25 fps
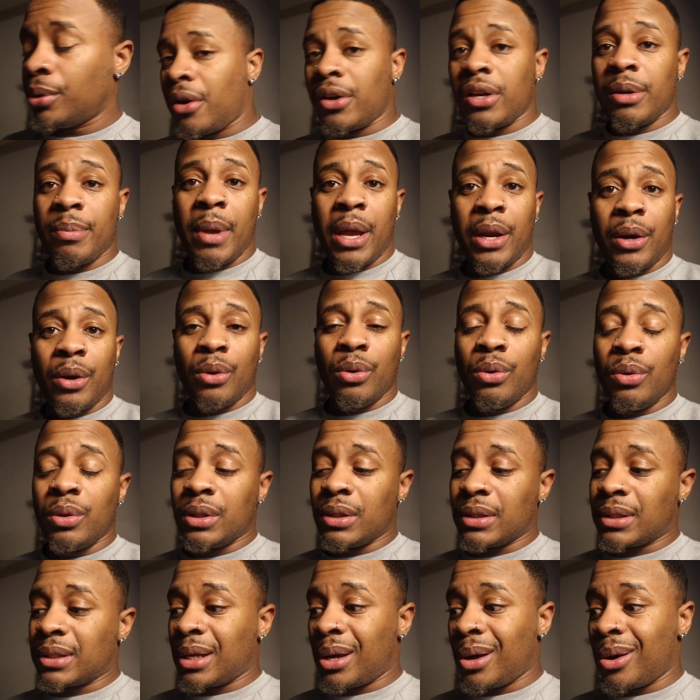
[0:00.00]
I already made a
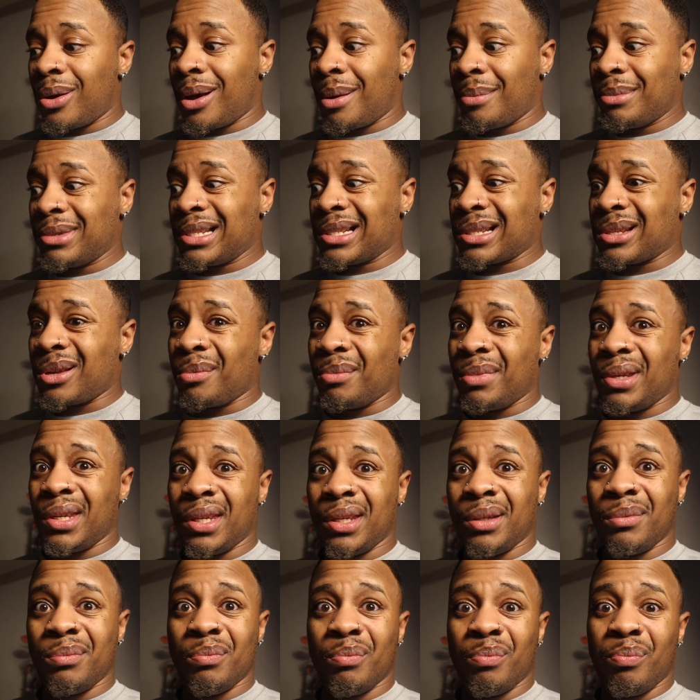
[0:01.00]
hookah, so I'm just gonna
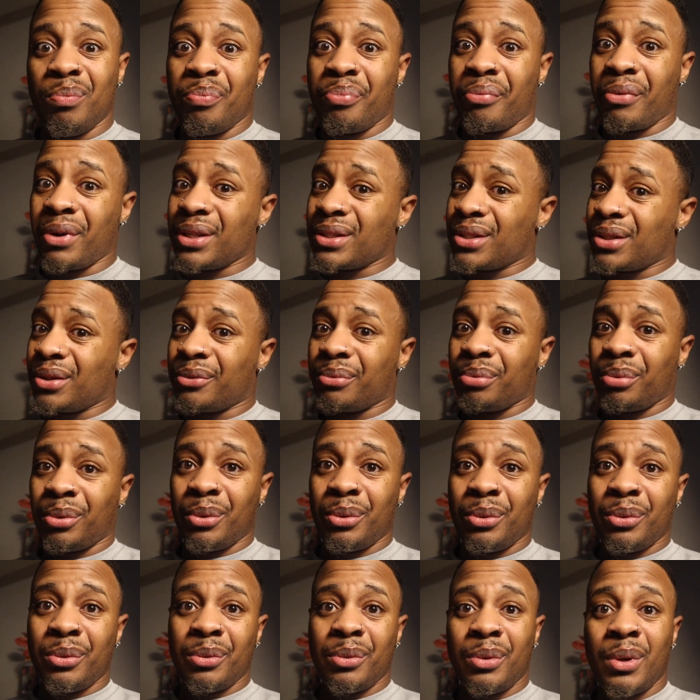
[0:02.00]
be breezing
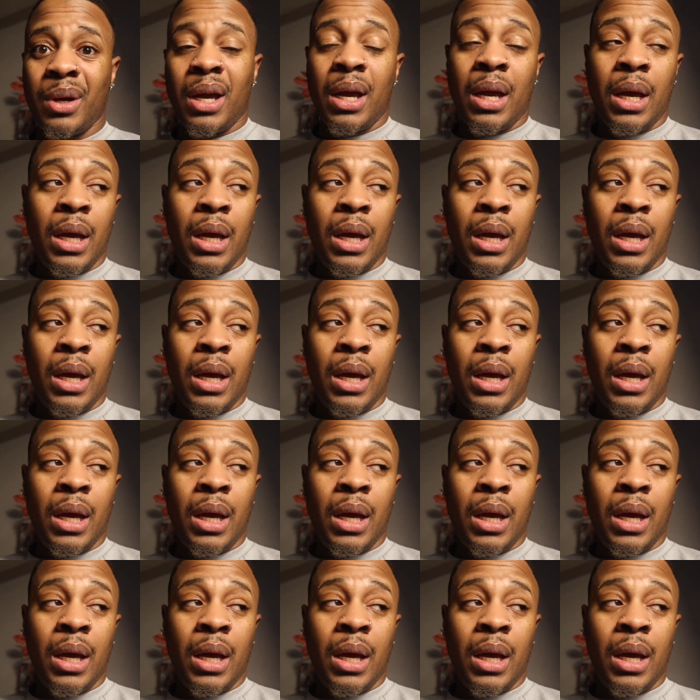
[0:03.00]
through.